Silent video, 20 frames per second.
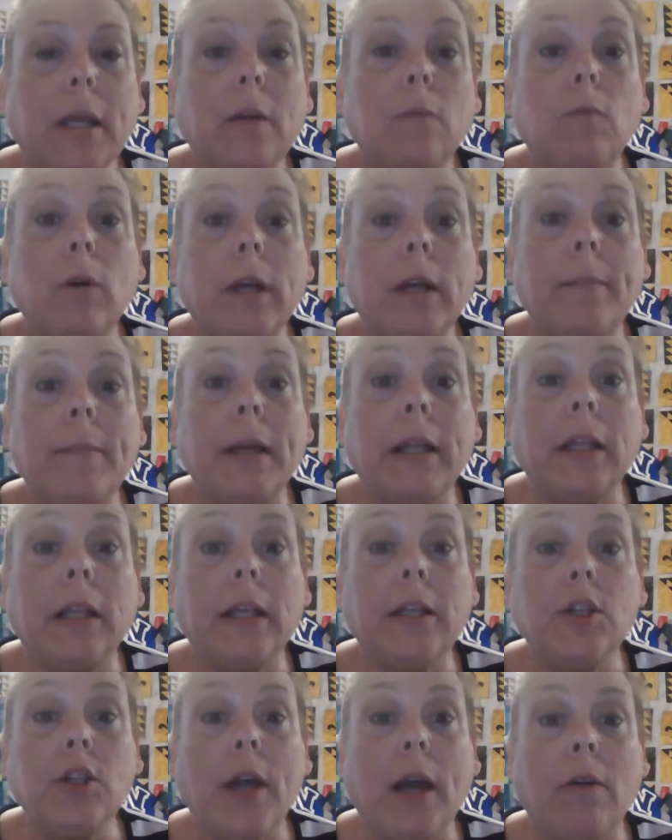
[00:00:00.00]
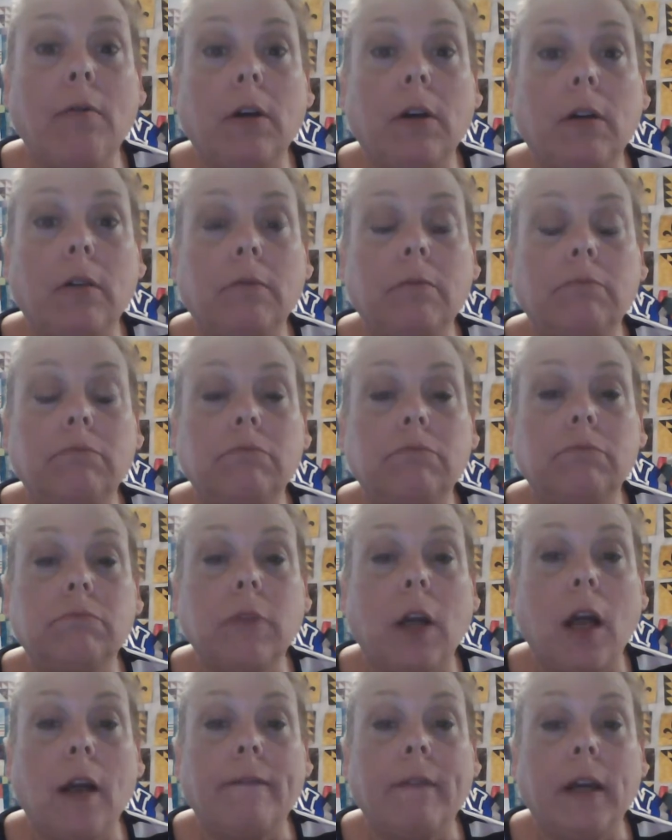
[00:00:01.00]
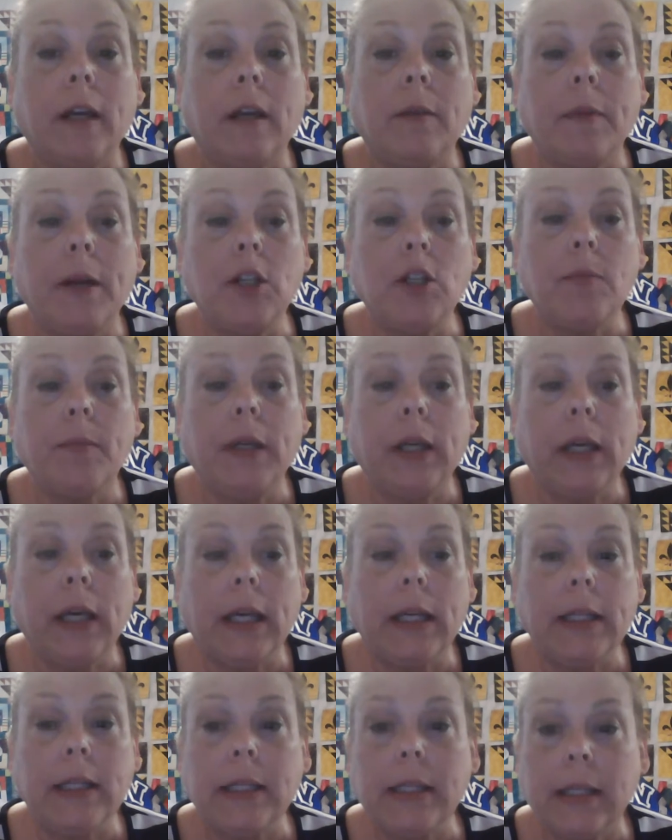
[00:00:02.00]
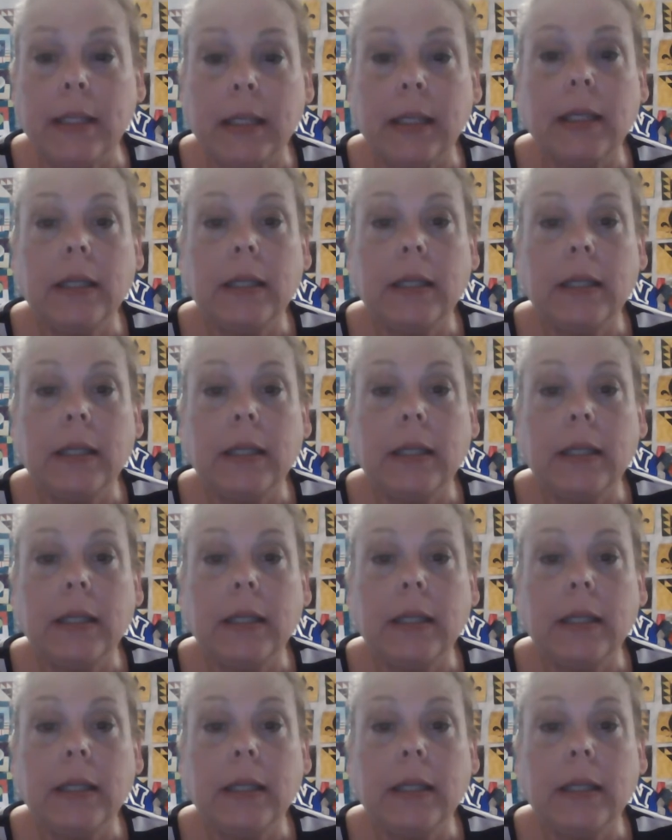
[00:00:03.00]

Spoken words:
work at my lunch hour on very much because